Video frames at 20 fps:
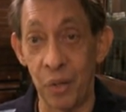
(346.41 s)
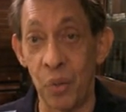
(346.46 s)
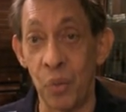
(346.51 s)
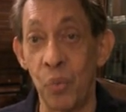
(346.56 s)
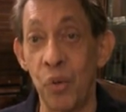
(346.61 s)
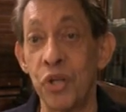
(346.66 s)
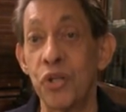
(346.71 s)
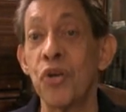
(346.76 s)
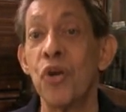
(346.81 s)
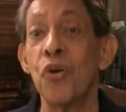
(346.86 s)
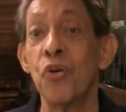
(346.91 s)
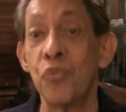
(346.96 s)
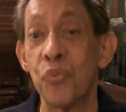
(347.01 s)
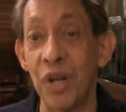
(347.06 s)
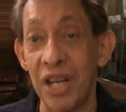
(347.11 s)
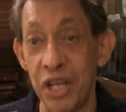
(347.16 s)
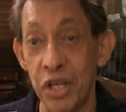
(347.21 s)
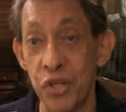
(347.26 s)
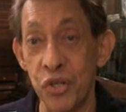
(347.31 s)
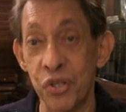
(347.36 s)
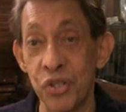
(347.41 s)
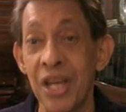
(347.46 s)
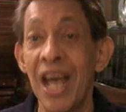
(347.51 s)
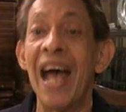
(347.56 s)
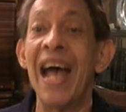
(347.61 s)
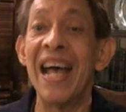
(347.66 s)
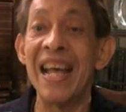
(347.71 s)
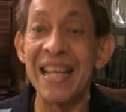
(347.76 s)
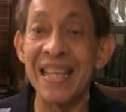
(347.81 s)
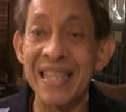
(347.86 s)
with religious
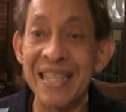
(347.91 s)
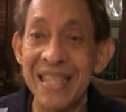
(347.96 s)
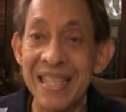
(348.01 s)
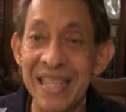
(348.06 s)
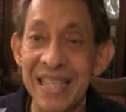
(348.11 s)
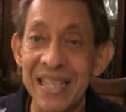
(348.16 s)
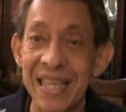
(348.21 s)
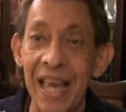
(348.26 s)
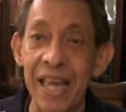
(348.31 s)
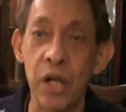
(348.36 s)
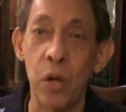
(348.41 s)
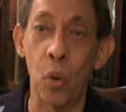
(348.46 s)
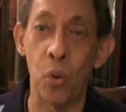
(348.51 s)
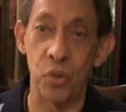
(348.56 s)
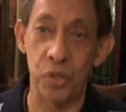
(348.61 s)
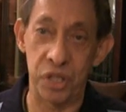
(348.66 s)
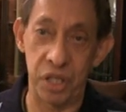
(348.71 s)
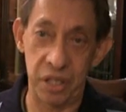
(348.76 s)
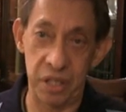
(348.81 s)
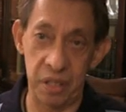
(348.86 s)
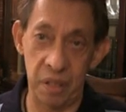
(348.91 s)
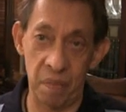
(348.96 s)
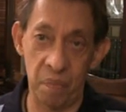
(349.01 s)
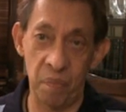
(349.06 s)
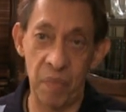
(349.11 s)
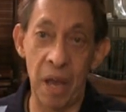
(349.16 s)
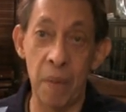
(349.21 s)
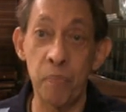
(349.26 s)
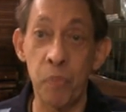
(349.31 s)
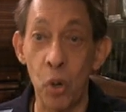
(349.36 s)
psychosis,
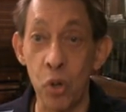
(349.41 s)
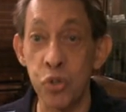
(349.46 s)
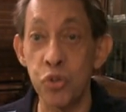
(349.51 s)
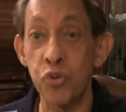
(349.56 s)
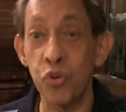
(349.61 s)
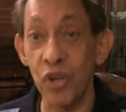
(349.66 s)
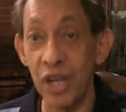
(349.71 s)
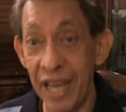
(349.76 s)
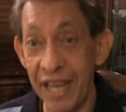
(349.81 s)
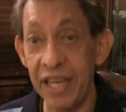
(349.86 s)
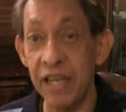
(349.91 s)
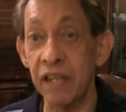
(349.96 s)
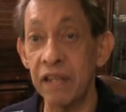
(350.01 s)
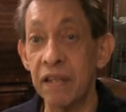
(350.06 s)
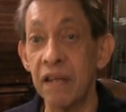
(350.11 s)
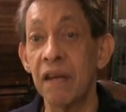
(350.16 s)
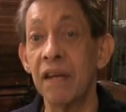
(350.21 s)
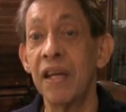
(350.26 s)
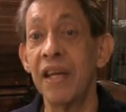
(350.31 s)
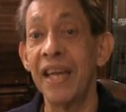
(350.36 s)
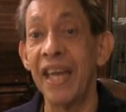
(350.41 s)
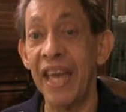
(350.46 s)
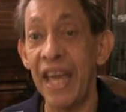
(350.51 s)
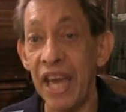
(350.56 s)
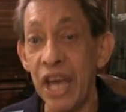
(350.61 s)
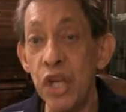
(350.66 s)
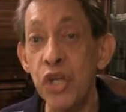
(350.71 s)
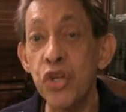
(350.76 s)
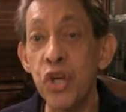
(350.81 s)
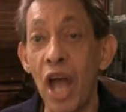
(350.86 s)
my postulated
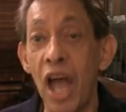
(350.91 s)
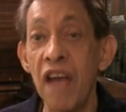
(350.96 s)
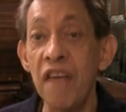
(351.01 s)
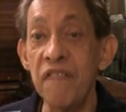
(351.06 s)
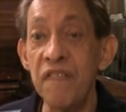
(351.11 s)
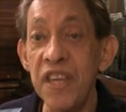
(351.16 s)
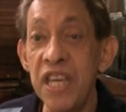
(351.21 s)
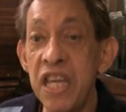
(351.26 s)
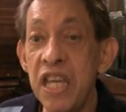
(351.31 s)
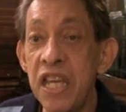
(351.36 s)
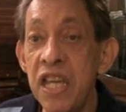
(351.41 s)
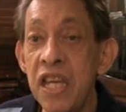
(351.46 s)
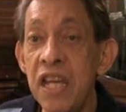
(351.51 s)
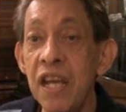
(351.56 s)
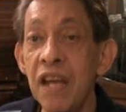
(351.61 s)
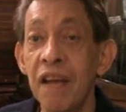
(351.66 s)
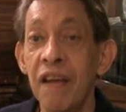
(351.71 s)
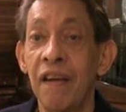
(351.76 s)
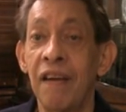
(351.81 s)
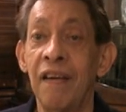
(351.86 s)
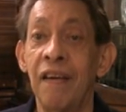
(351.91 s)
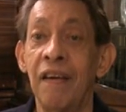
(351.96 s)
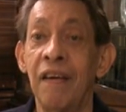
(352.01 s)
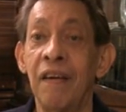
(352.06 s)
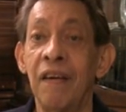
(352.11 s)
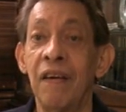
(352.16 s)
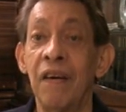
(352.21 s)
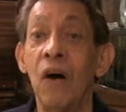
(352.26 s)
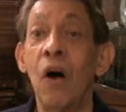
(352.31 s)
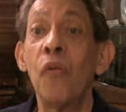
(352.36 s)
HIV
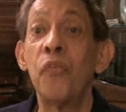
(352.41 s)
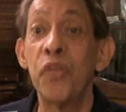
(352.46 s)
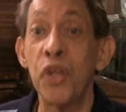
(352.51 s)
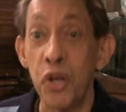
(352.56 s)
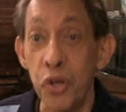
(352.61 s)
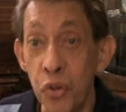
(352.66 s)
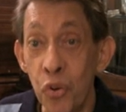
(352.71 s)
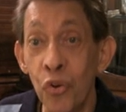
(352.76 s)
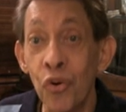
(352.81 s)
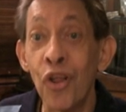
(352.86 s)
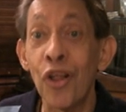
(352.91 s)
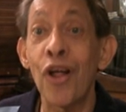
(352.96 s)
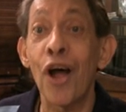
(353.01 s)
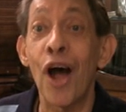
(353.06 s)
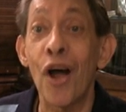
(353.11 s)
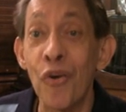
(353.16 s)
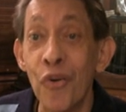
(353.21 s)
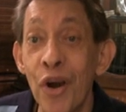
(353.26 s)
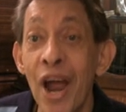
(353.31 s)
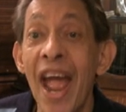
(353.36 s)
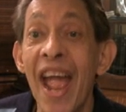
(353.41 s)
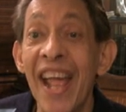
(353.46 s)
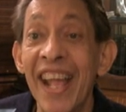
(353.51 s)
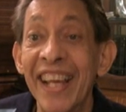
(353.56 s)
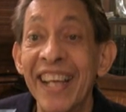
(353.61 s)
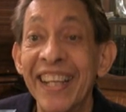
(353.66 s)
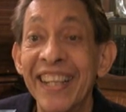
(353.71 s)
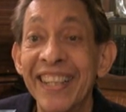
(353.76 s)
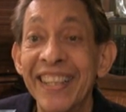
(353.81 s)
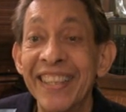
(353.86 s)
of the neural
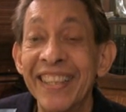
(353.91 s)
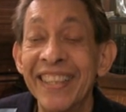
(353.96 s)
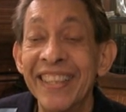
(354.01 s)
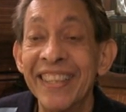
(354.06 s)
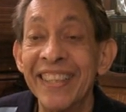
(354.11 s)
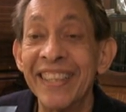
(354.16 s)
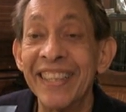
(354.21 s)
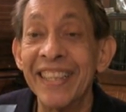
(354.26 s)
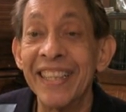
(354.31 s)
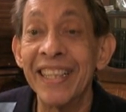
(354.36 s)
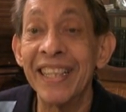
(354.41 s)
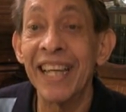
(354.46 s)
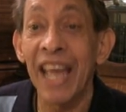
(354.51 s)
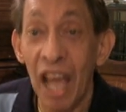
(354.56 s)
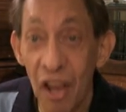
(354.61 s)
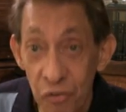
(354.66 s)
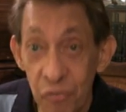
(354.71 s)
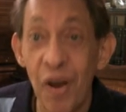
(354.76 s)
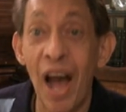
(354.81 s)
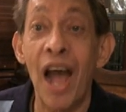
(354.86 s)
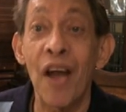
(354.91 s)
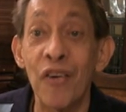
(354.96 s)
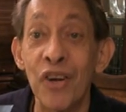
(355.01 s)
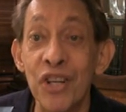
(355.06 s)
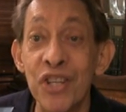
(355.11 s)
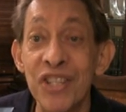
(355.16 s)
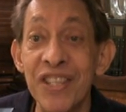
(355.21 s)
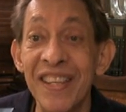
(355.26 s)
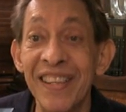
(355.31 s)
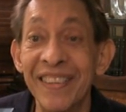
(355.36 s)
array, a
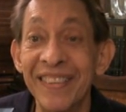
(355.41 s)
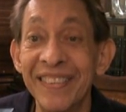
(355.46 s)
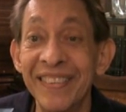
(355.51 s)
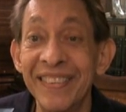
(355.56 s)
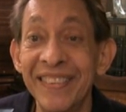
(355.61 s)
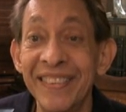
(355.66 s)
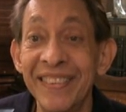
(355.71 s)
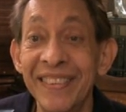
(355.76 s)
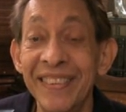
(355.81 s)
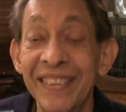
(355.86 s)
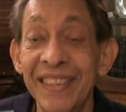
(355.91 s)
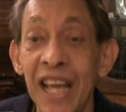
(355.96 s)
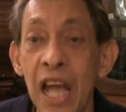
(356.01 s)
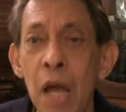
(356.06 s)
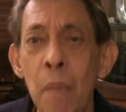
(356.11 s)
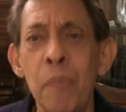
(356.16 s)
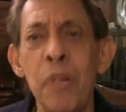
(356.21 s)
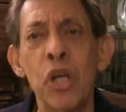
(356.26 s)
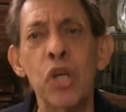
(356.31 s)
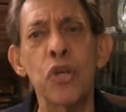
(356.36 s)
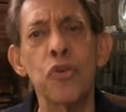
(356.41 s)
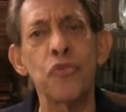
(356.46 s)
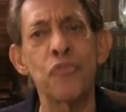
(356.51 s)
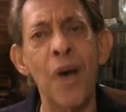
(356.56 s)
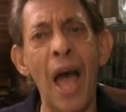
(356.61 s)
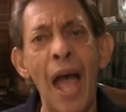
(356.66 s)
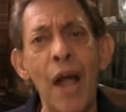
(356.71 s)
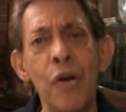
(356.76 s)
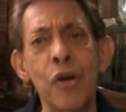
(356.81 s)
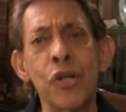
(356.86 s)
virus. Because
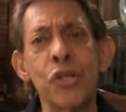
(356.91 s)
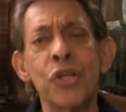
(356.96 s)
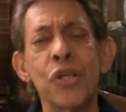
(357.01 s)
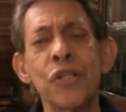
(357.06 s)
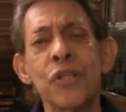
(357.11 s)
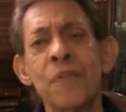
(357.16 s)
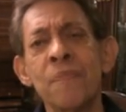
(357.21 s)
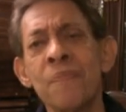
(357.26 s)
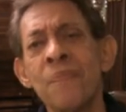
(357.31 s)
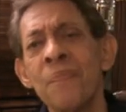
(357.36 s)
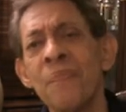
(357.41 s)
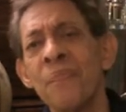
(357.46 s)
viruses,